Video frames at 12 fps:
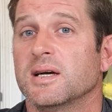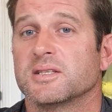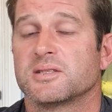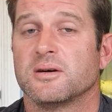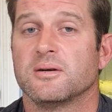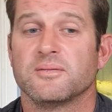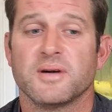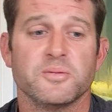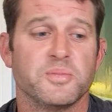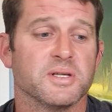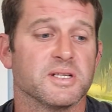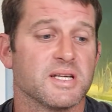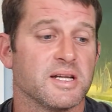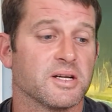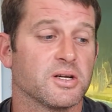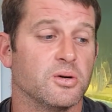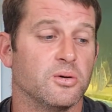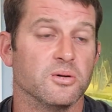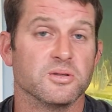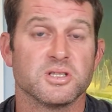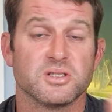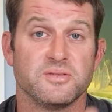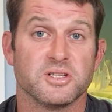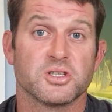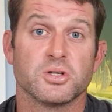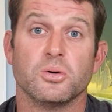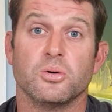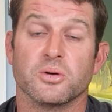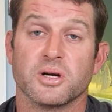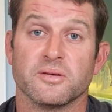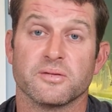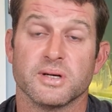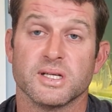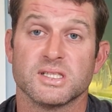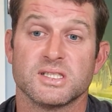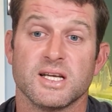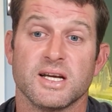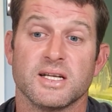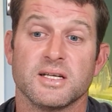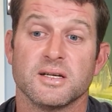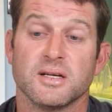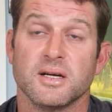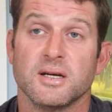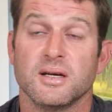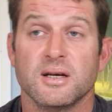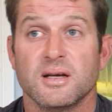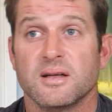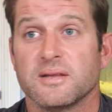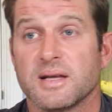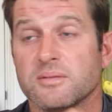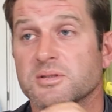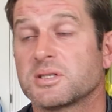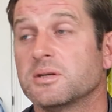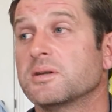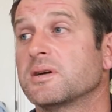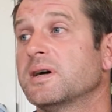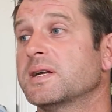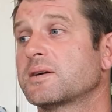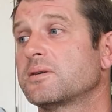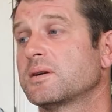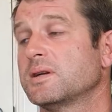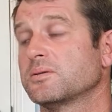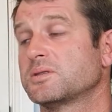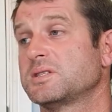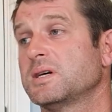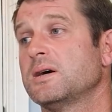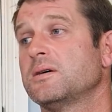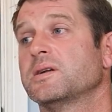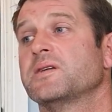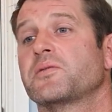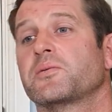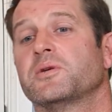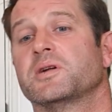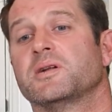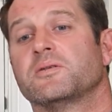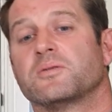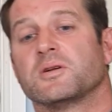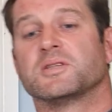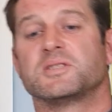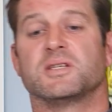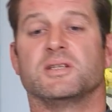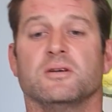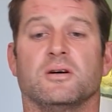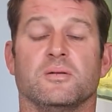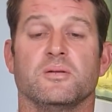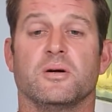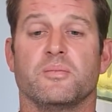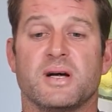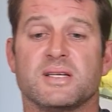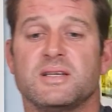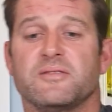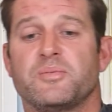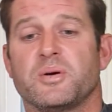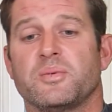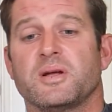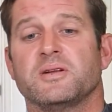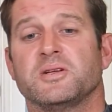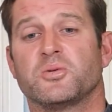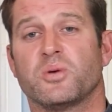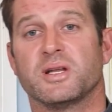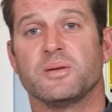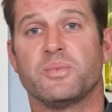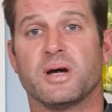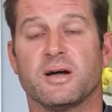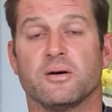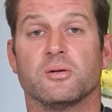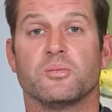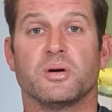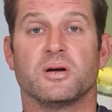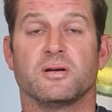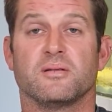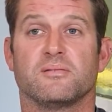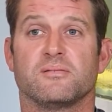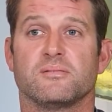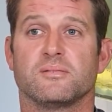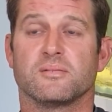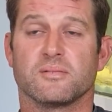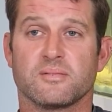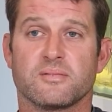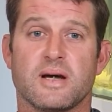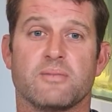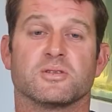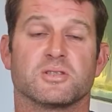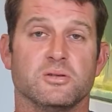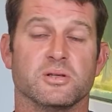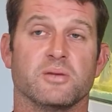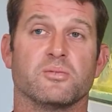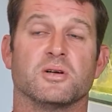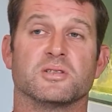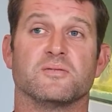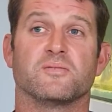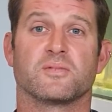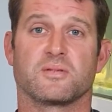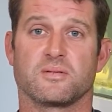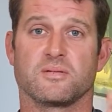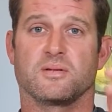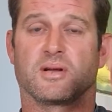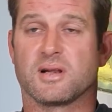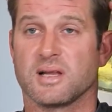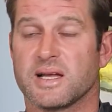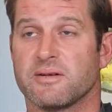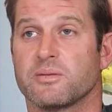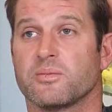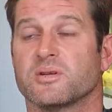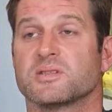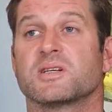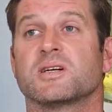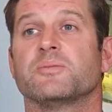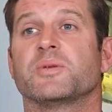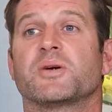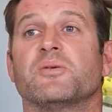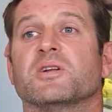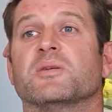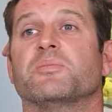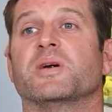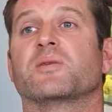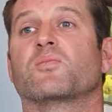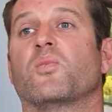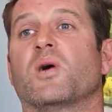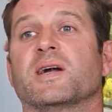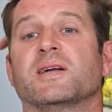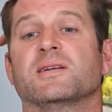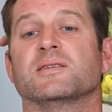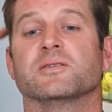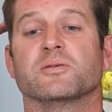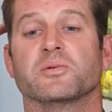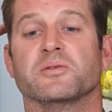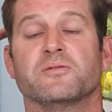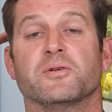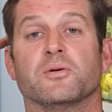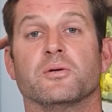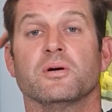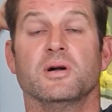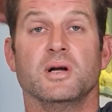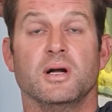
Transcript: So I've opened a tin of corn, just fished corn over it instead. And that was good. I had a good little start on everyone, in all honesty. Not massive, probably only £20, but that was good. It wasn't clear, it wasn't going to be quite the big weight that we thought.